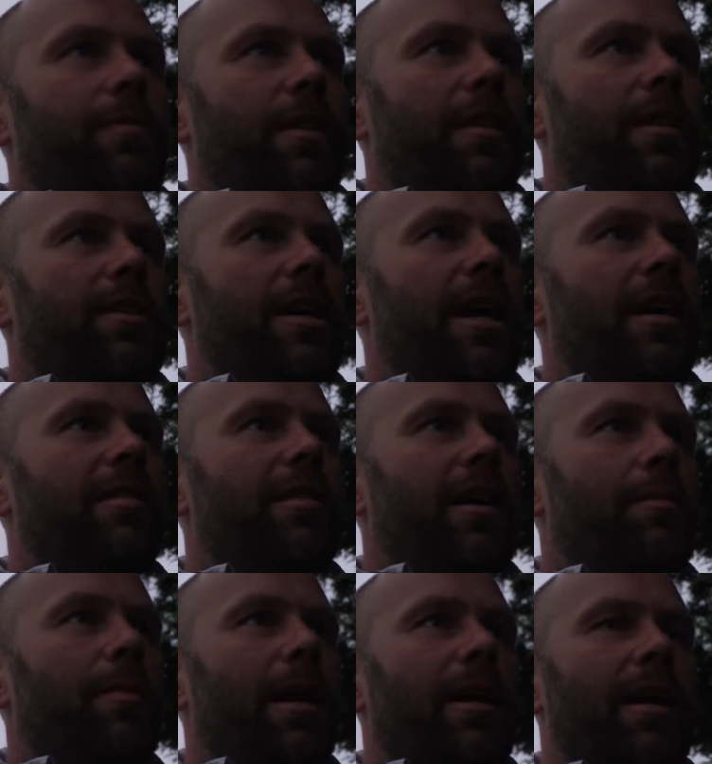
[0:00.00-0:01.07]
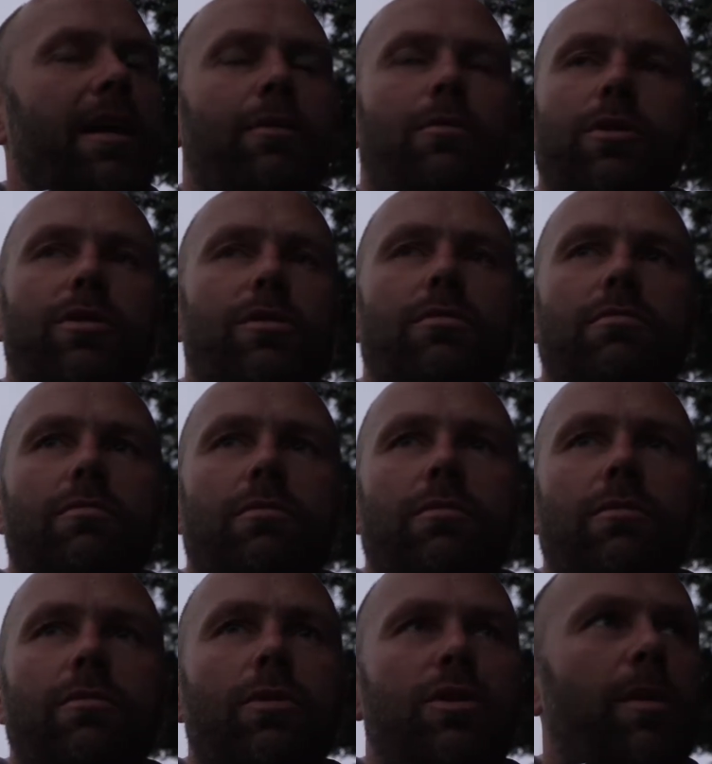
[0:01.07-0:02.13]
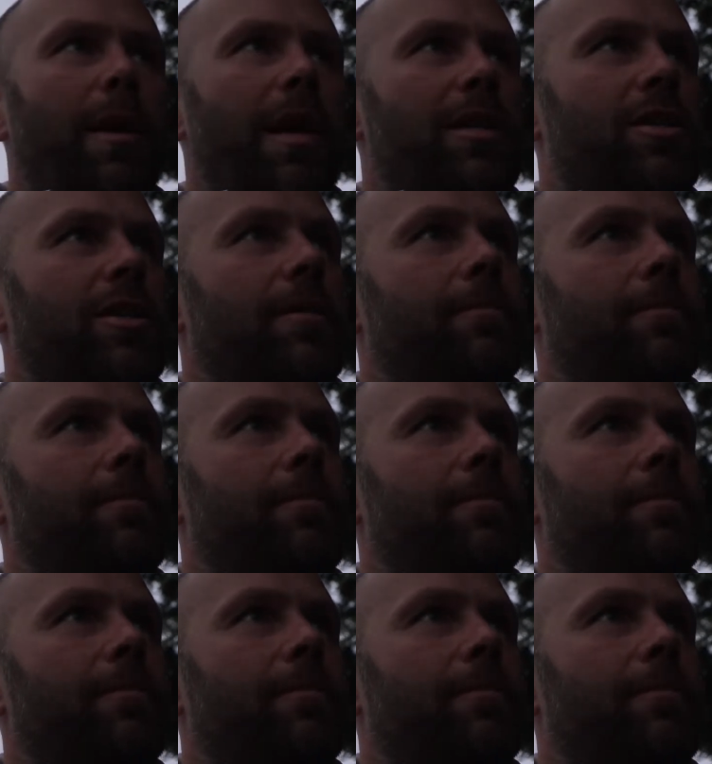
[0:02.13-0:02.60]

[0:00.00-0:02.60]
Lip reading: desire to get back in it was immense.